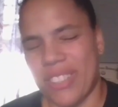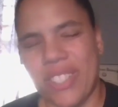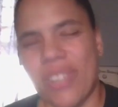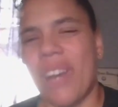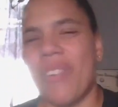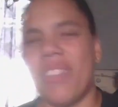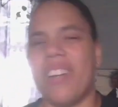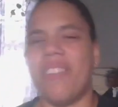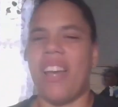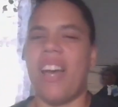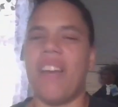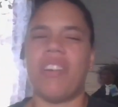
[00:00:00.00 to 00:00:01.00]
So I would love to
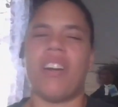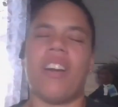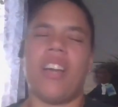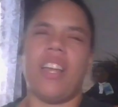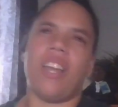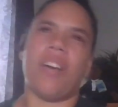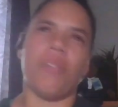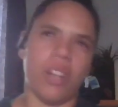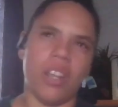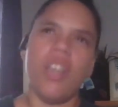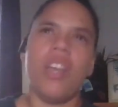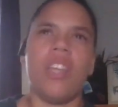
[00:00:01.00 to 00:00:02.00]
have her, and I would,
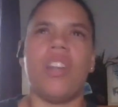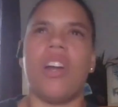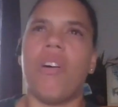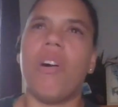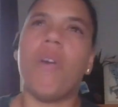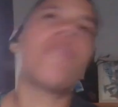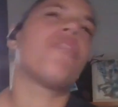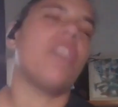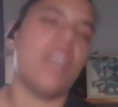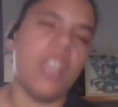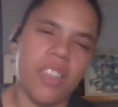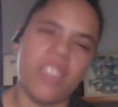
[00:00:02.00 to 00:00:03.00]

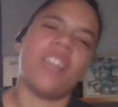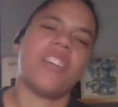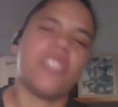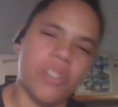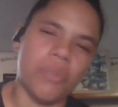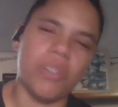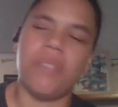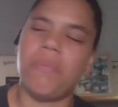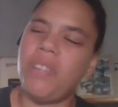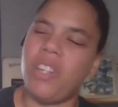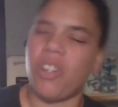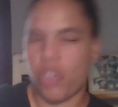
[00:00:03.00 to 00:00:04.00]
hopefully think she would,
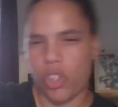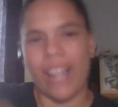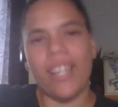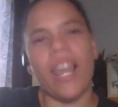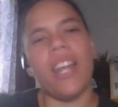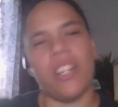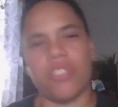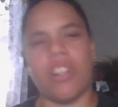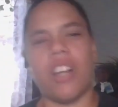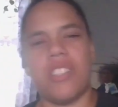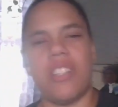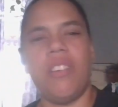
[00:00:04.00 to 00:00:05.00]
drag Diana
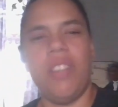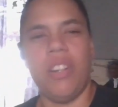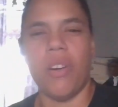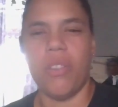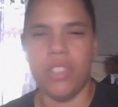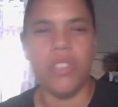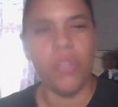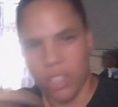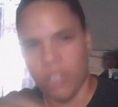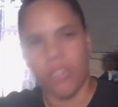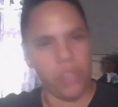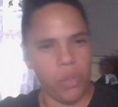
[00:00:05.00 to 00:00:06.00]
Taurasi, to do the
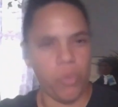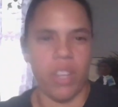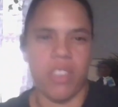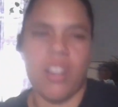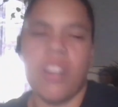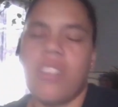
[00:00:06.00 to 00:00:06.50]
interview with her.